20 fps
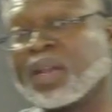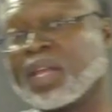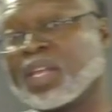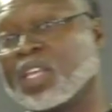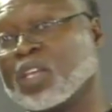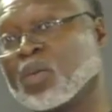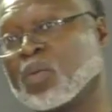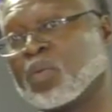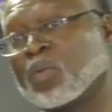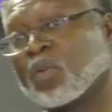
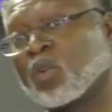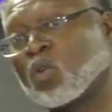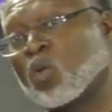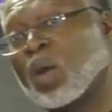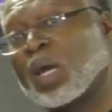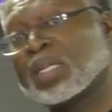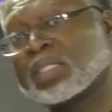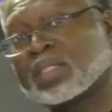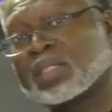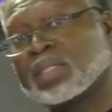that you
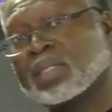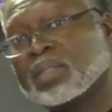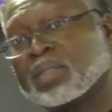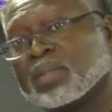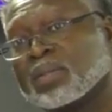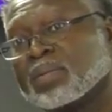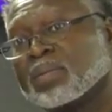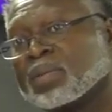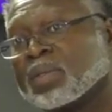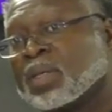requested.
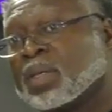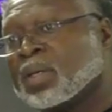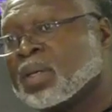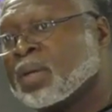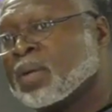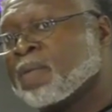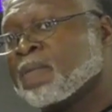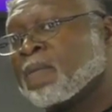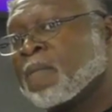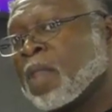
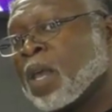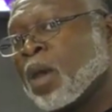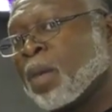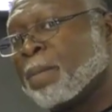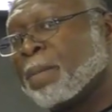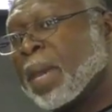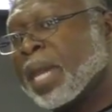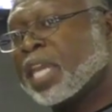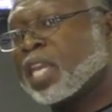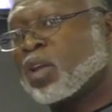
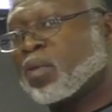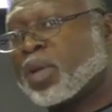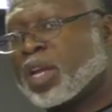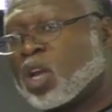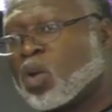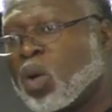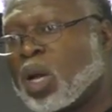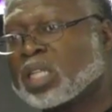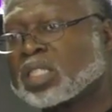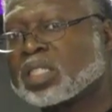Make your
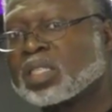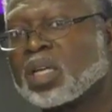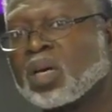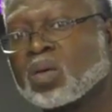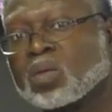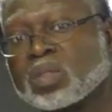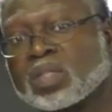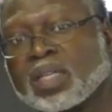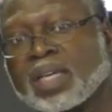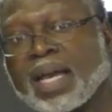request
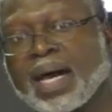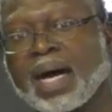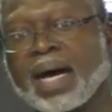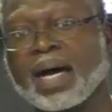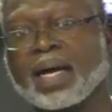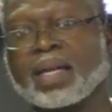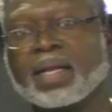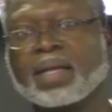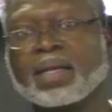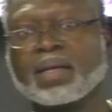known to
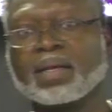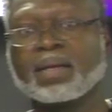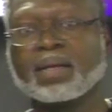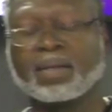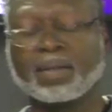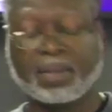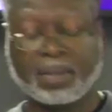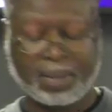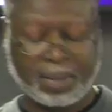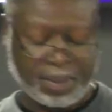God.
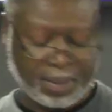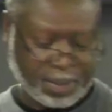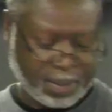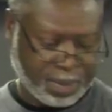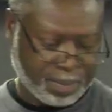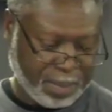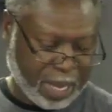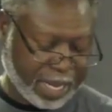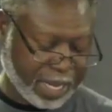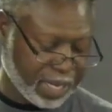
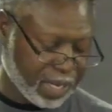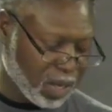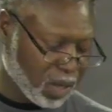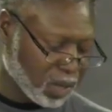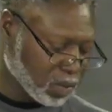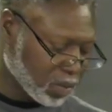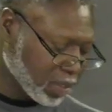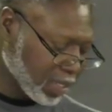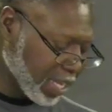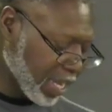Yes, Make it
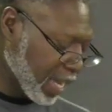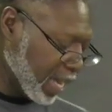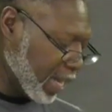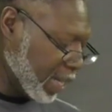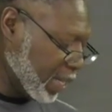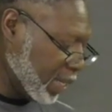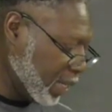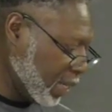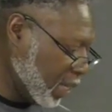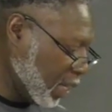known to
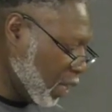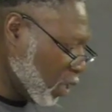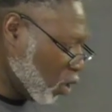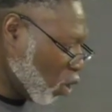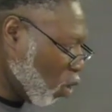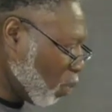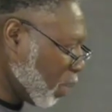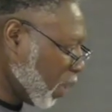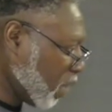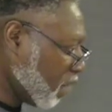God.
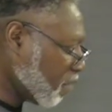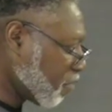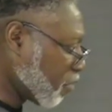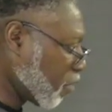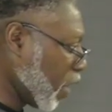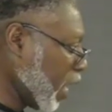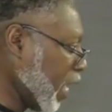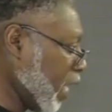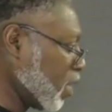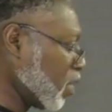Don't be
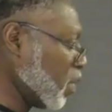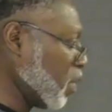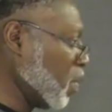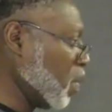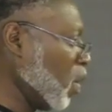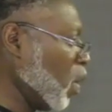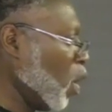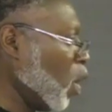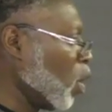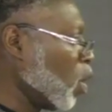afraid
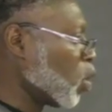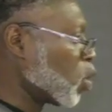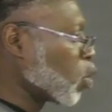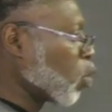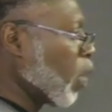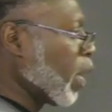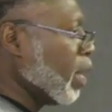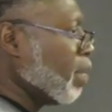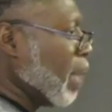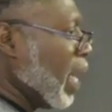to
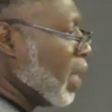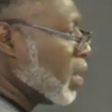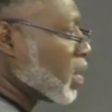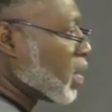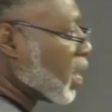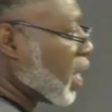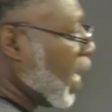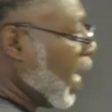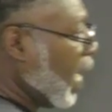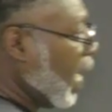scream out
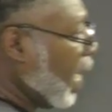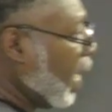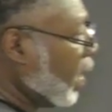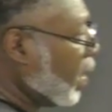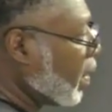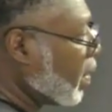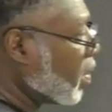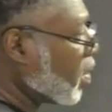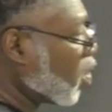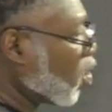to God,
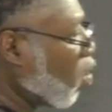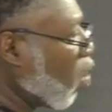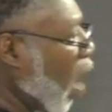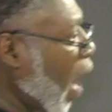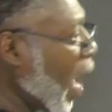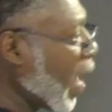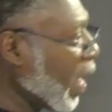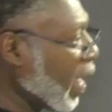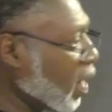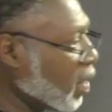to
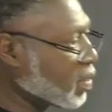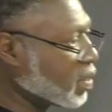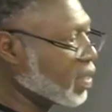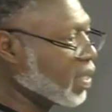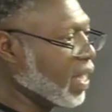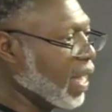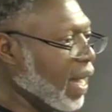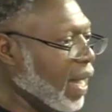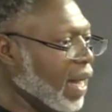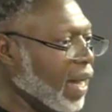cry out to
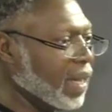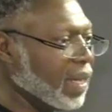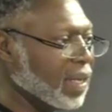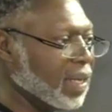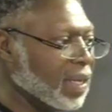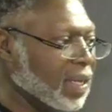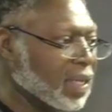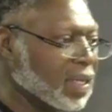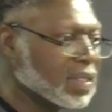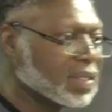God.
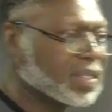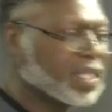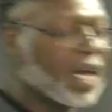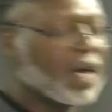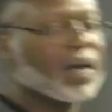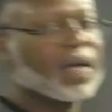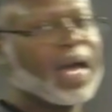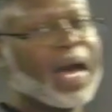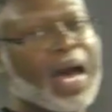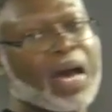
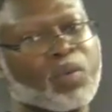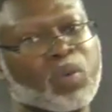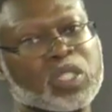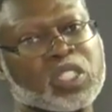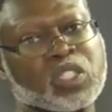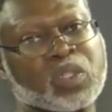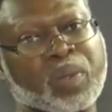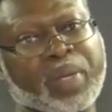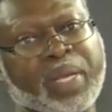Tell God what you